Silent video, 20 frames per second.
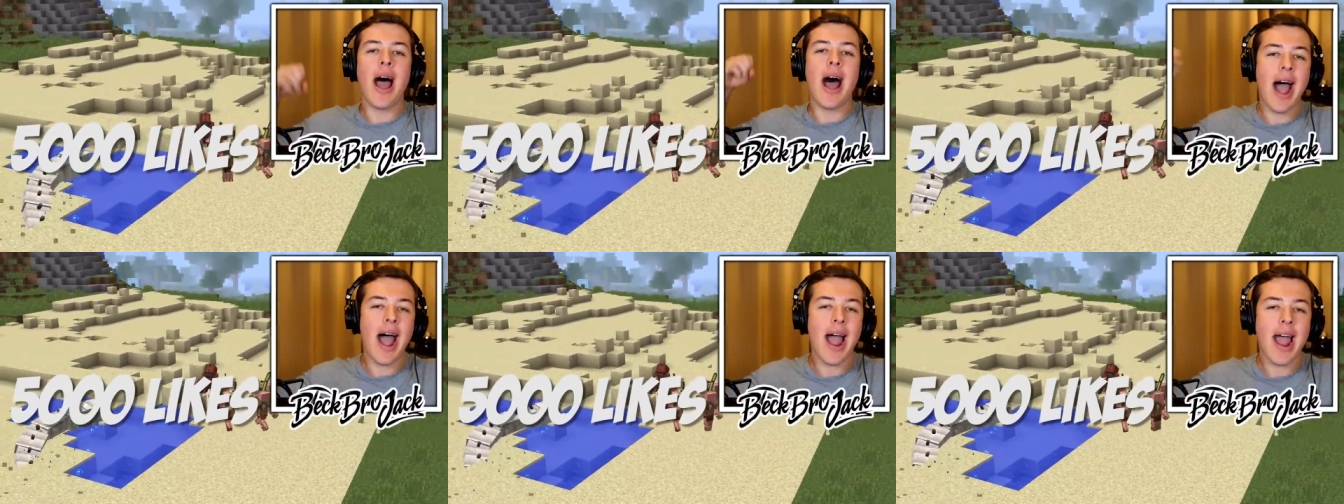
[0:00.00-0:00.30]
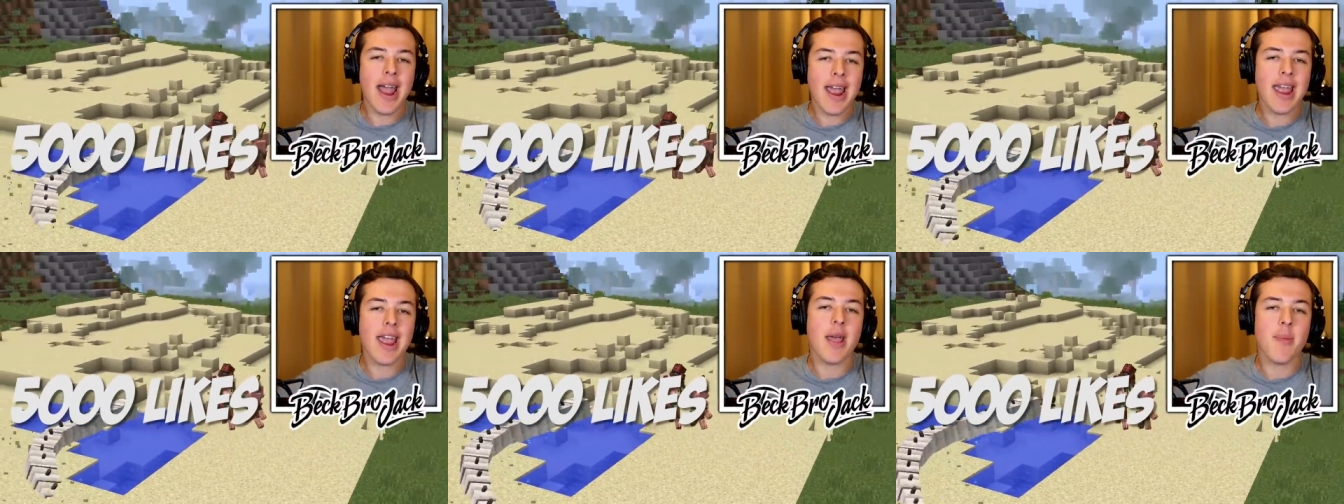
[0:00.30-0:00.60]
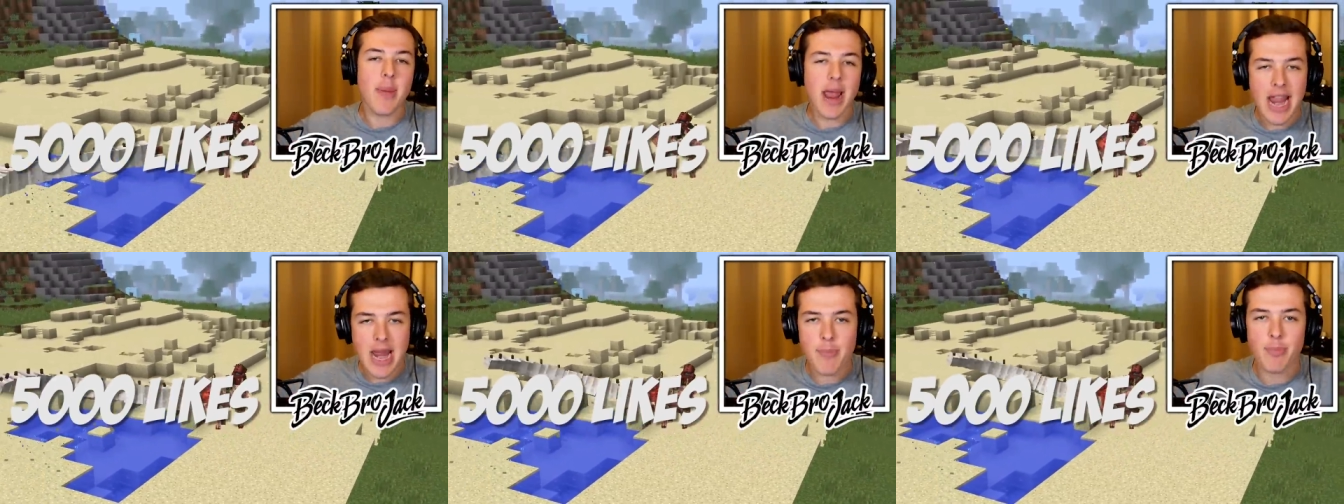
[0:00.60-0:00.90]
I
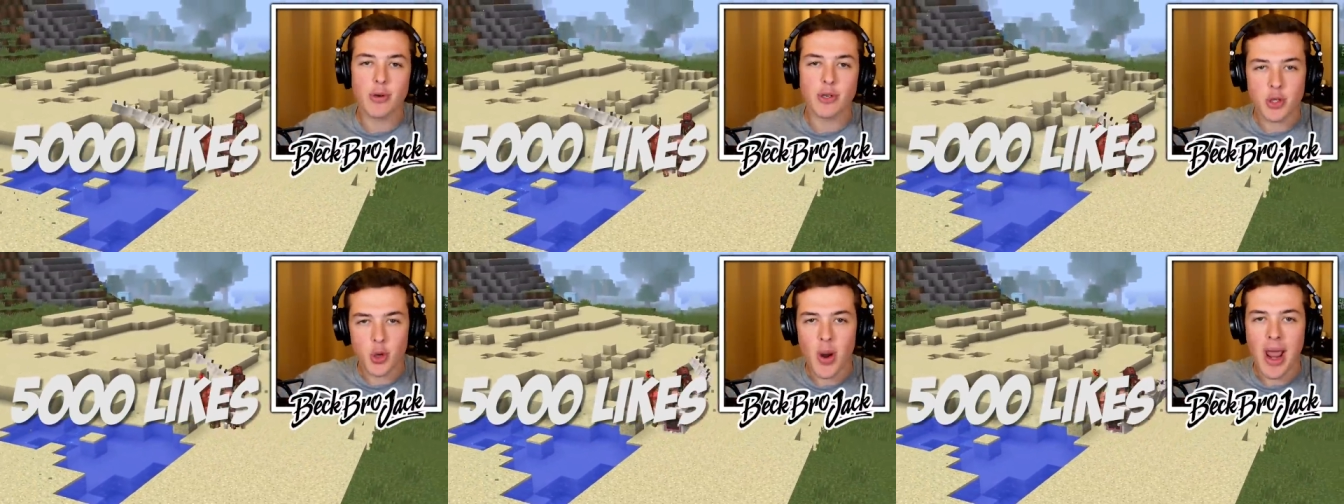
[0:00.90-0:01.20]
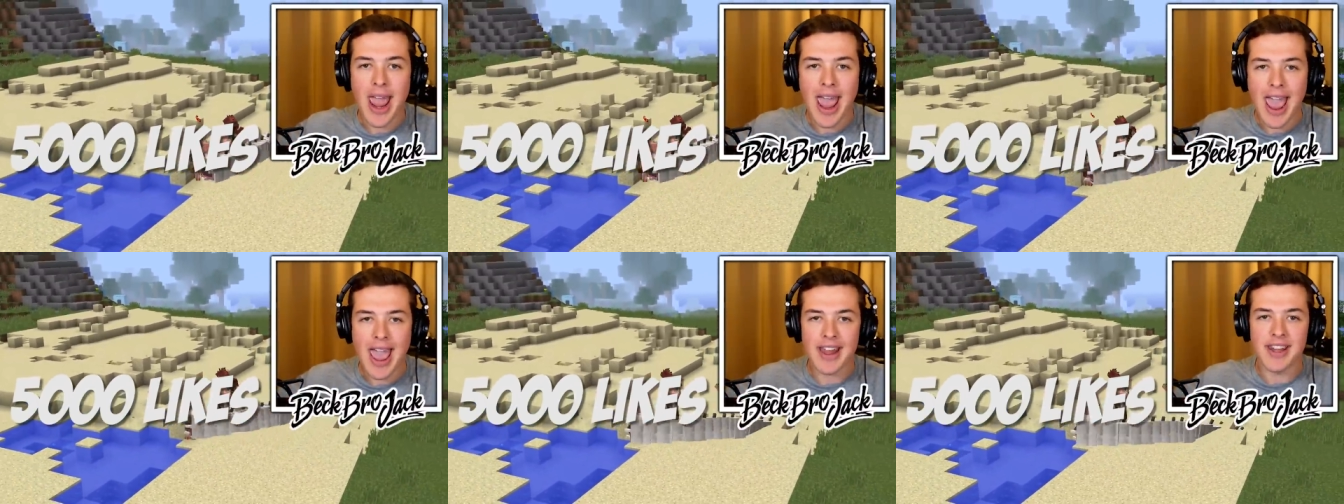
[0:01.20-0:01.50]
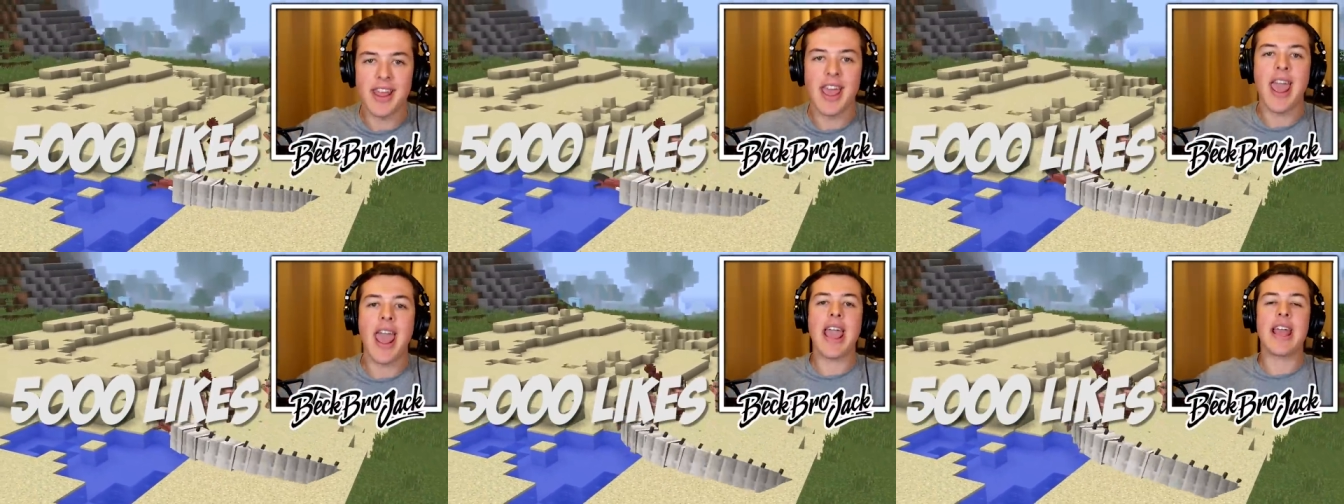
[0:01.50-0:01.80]
am able to
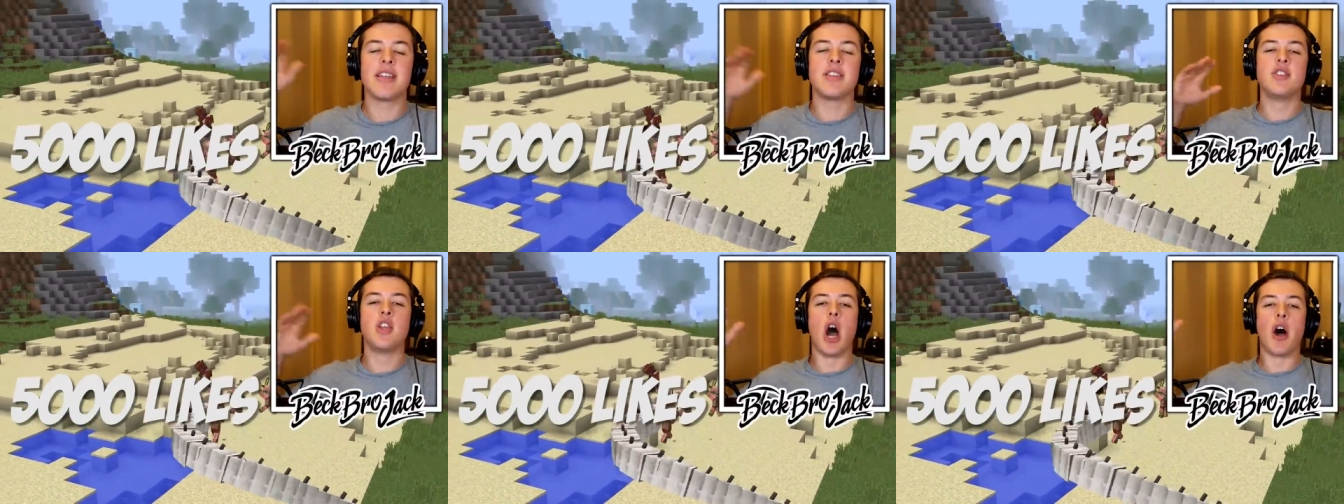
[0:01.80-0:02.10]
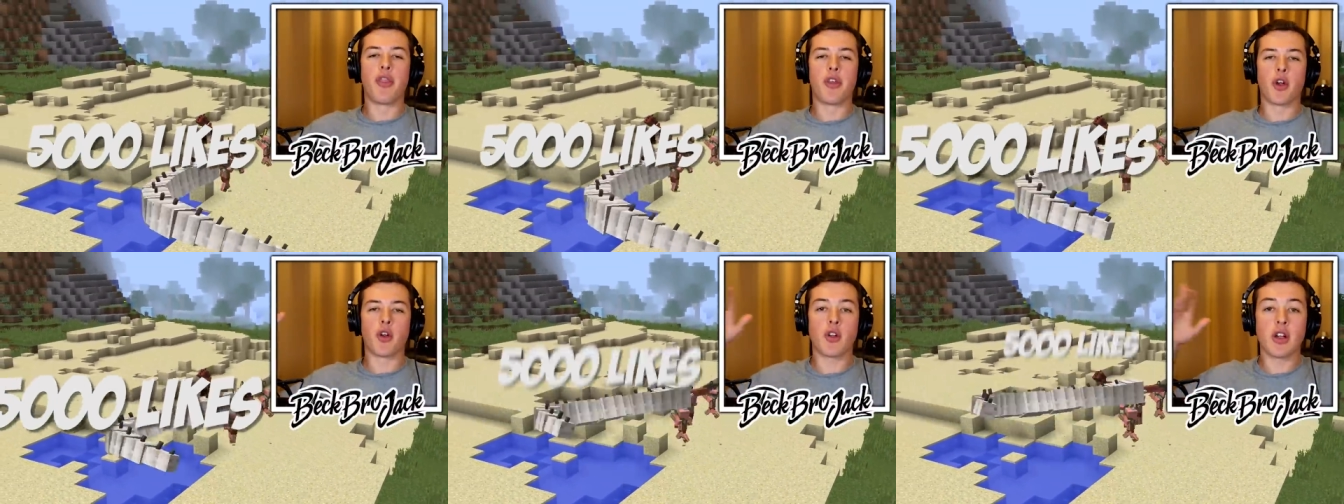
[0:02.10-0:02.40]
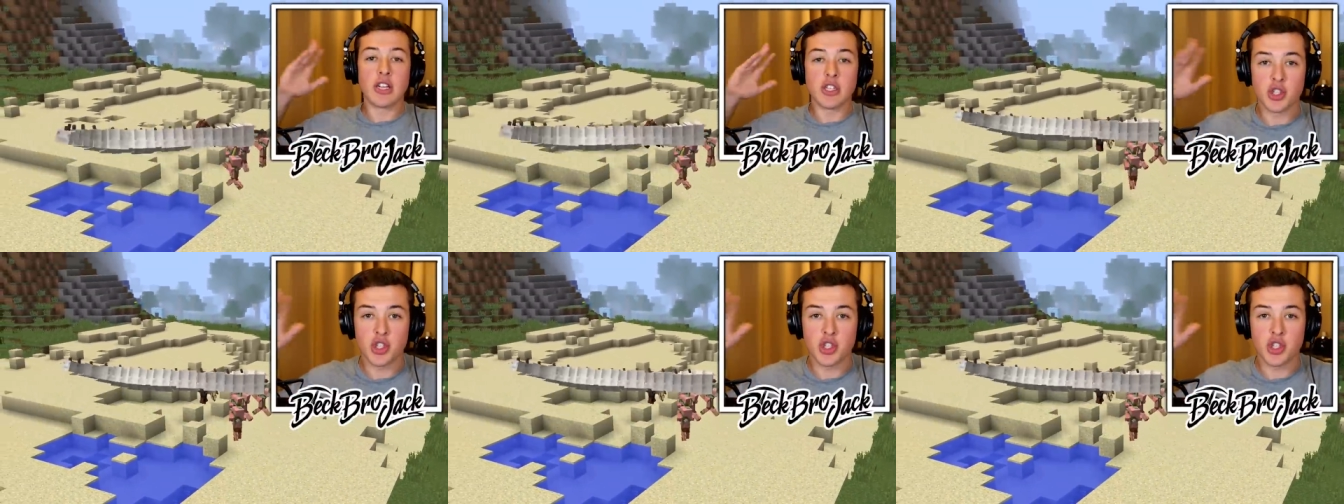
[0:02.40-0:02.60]
add another